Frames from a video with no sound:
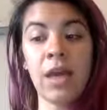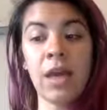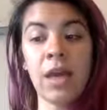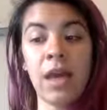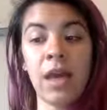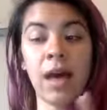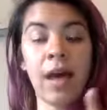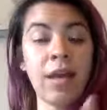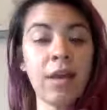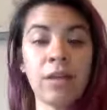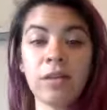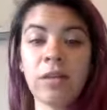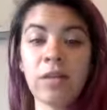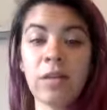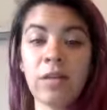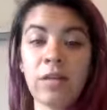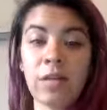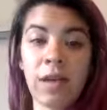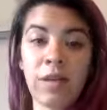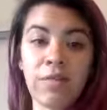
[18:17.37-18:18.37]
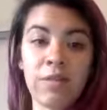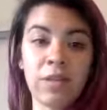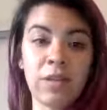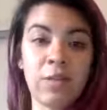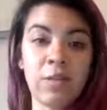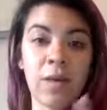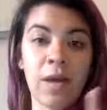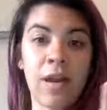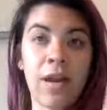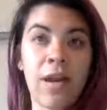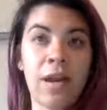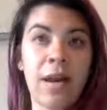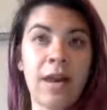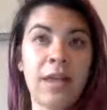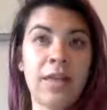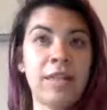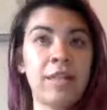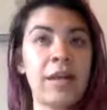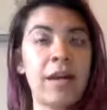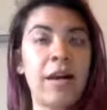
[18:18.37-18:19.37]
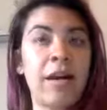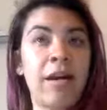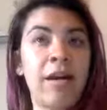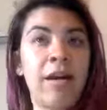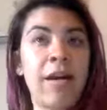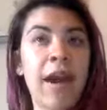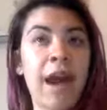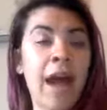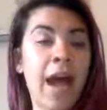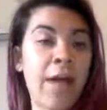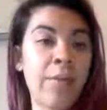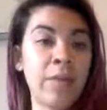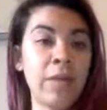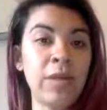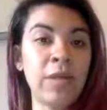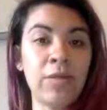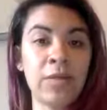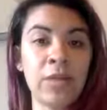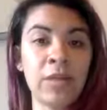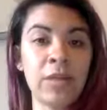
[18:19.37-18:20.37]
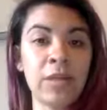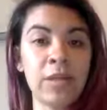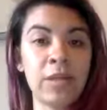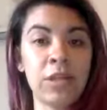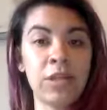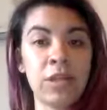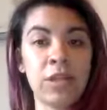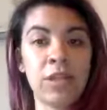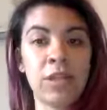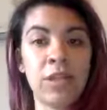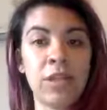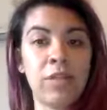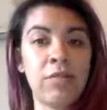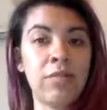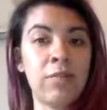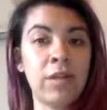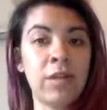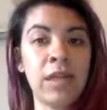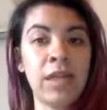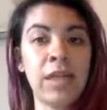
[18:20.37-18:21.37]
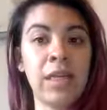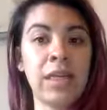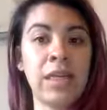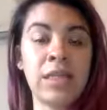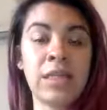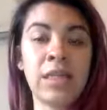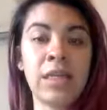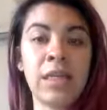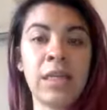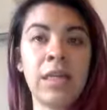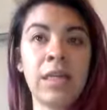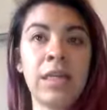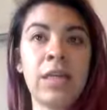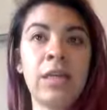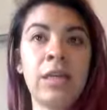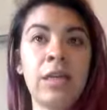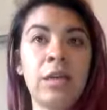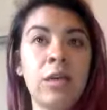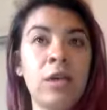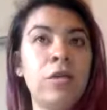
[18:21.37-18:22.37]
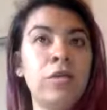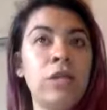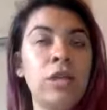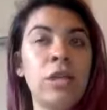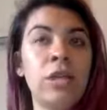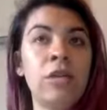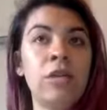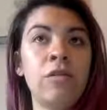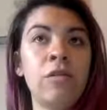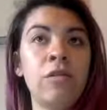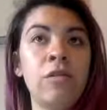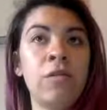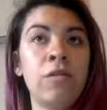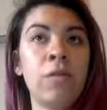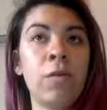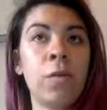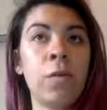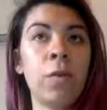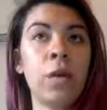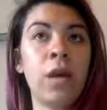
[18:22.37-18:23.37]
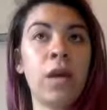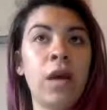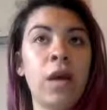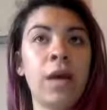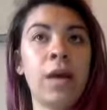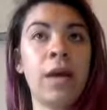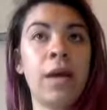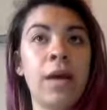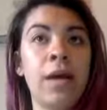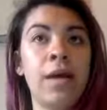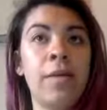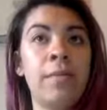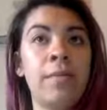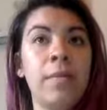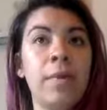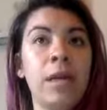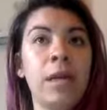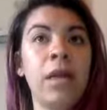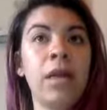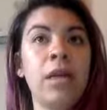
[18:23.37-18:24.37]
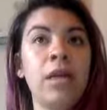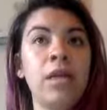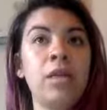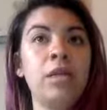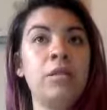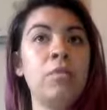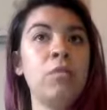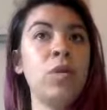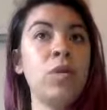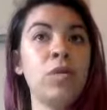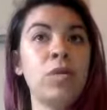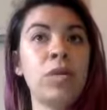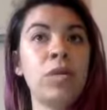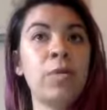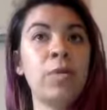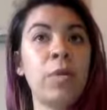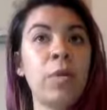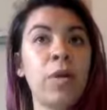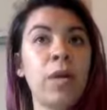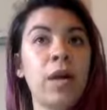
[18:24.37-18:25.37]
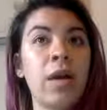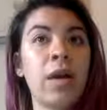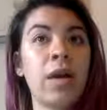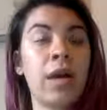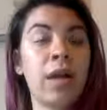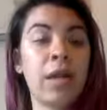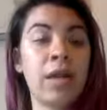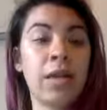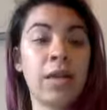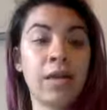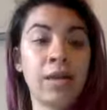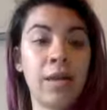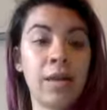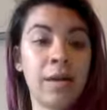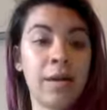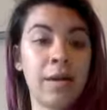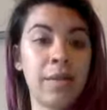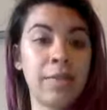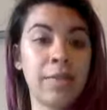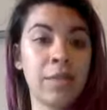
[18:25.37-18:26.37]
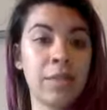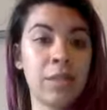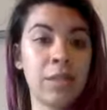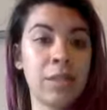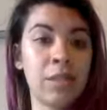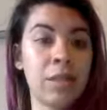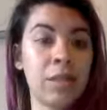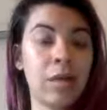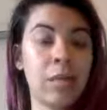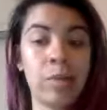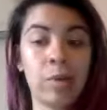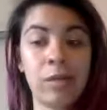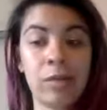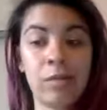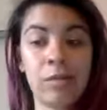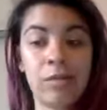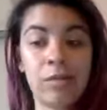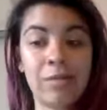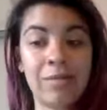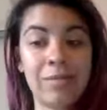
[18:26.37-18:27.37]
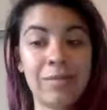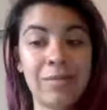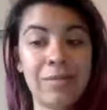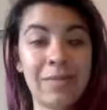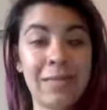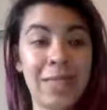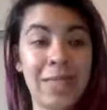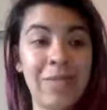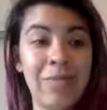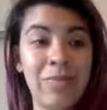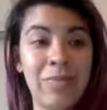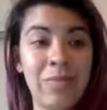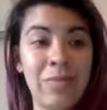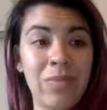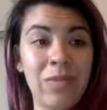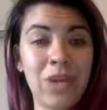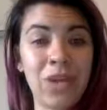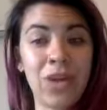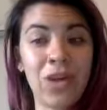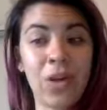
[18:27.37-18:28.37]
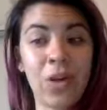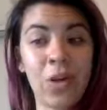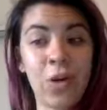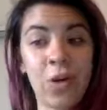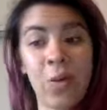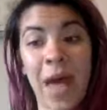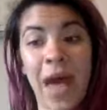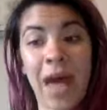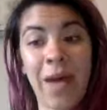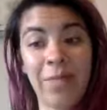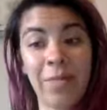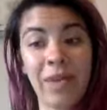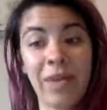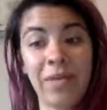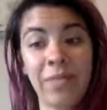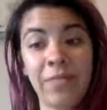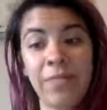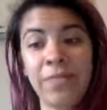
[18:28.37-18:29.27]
I also love this one as our happy oil. It's just a really easy go-to for um, mood support and um, just helping keep your home happy.